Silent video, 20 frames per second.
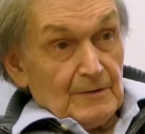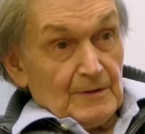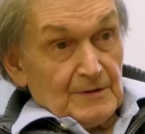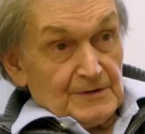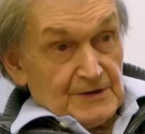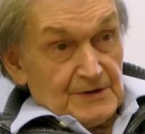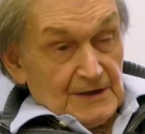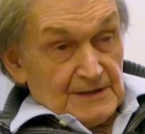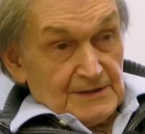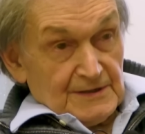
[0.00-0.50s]
game in town.
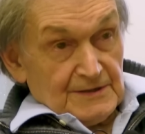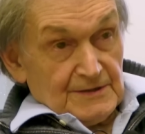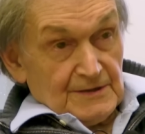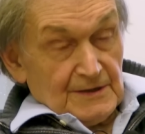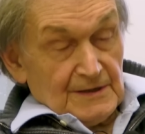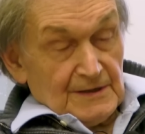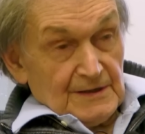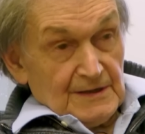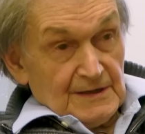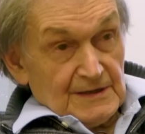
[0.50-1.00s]
They're all trying to
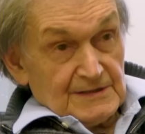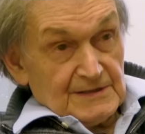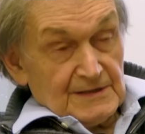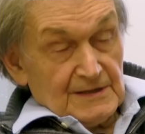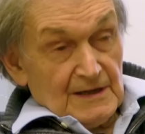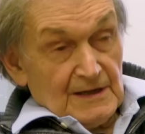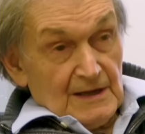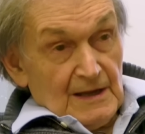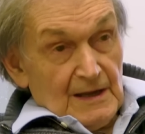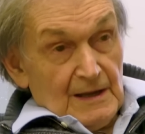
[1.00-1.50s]
do it, yes.
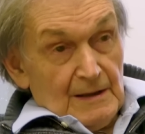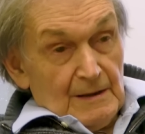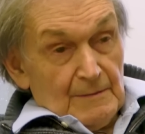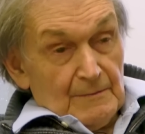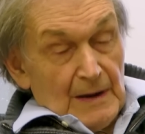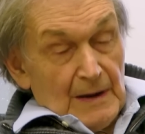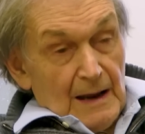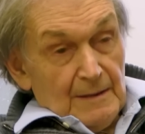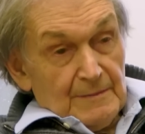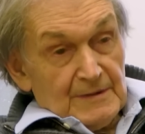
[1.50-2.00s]

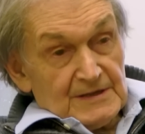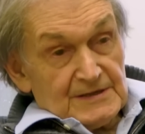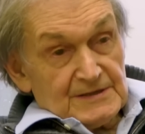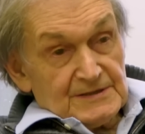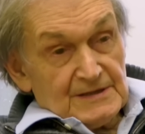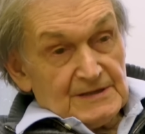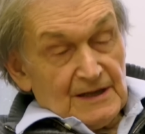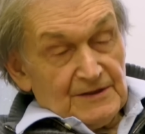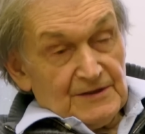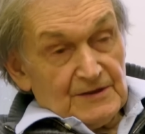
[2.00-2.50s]
I mean,
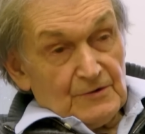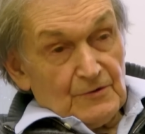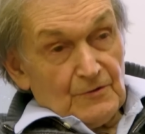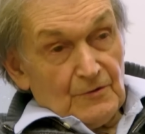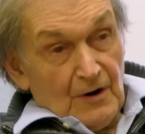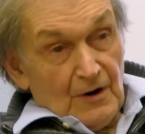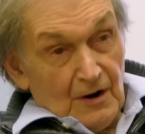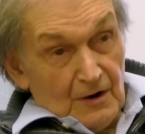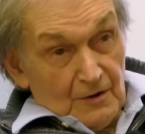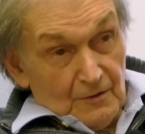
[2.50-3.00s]
there's nothing
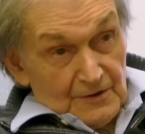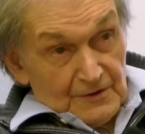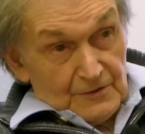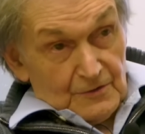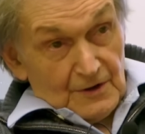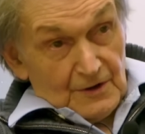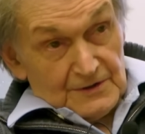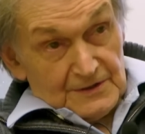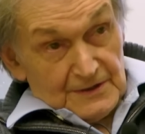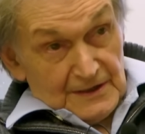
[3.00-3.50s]
wrong with
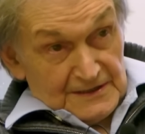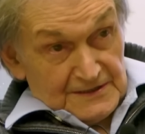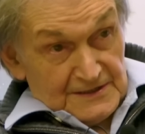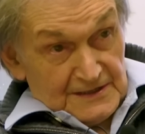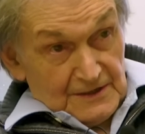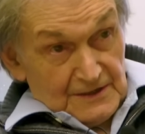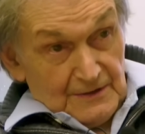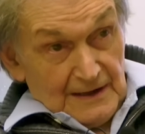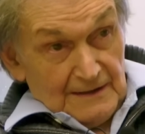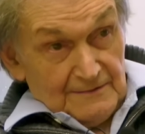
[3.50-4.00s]

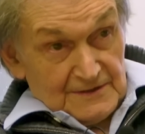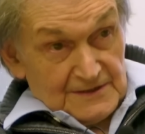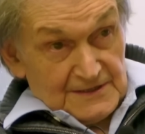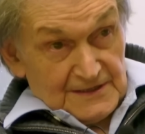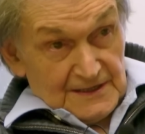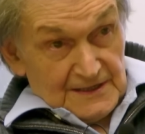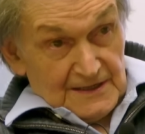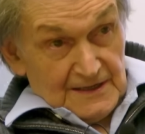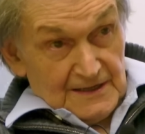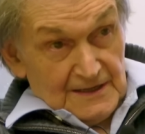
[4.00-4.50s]
quantizing
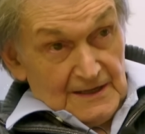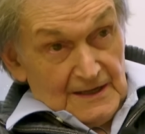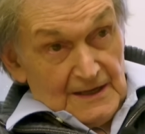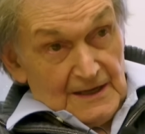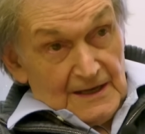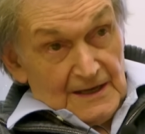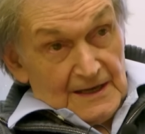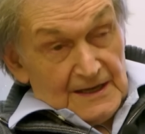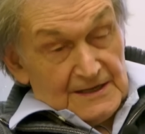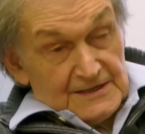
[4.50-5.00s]
gravity.
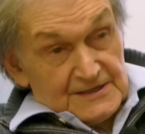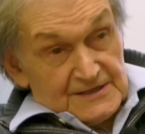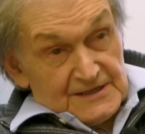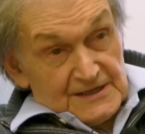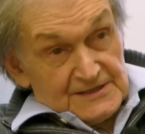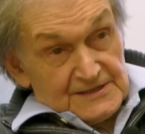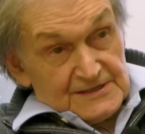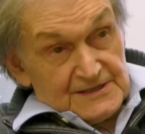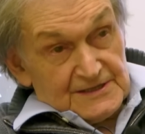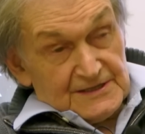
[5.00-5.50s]
It's
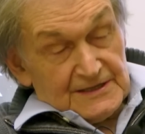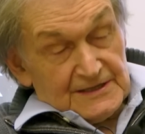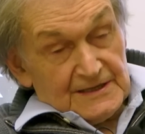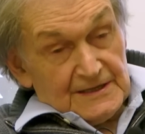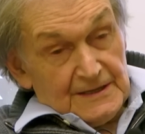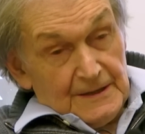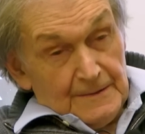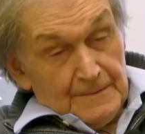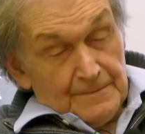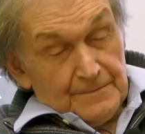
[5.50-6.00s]
just
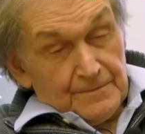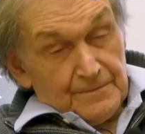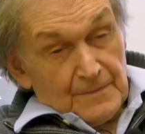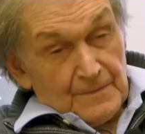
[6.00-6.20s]
the